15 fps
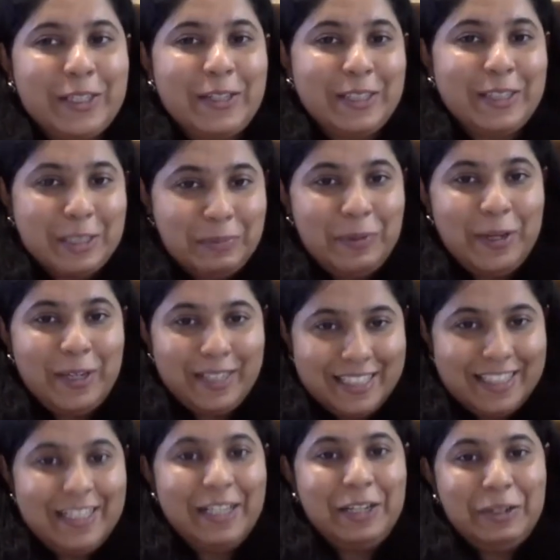So at this point,
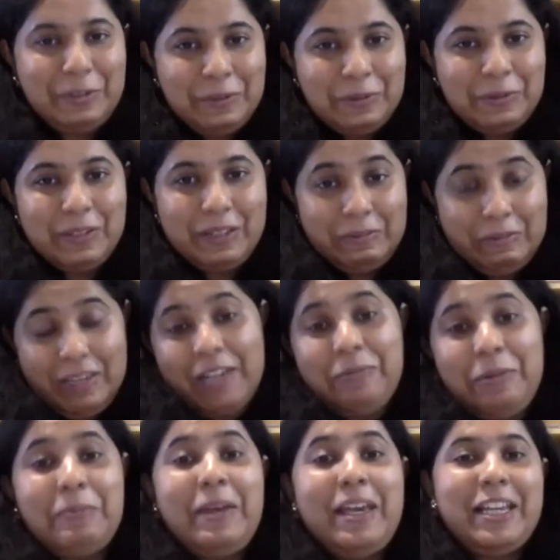it's like, cool. Can
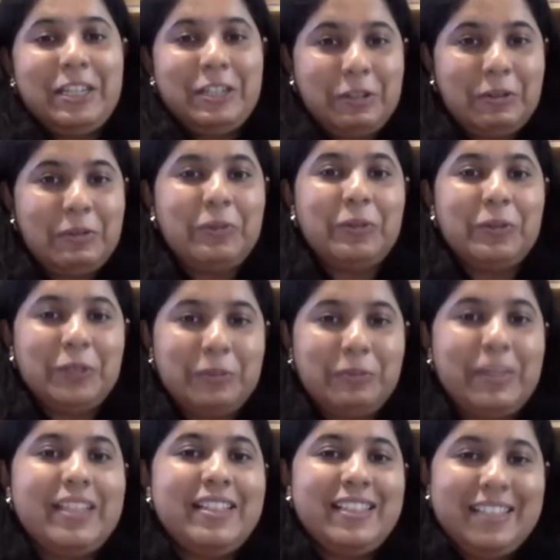we make it cool to
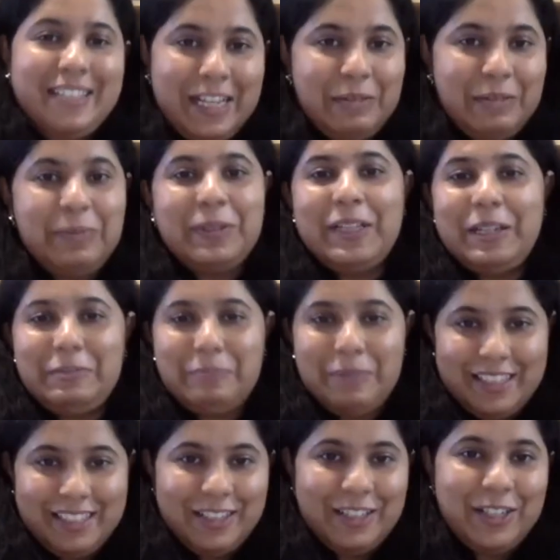be sustainable and be
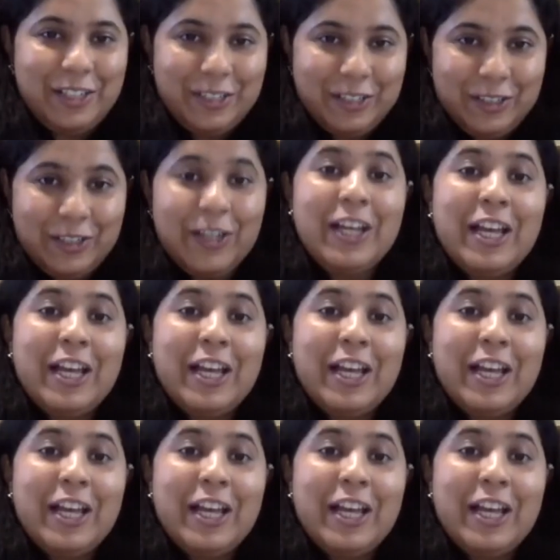circular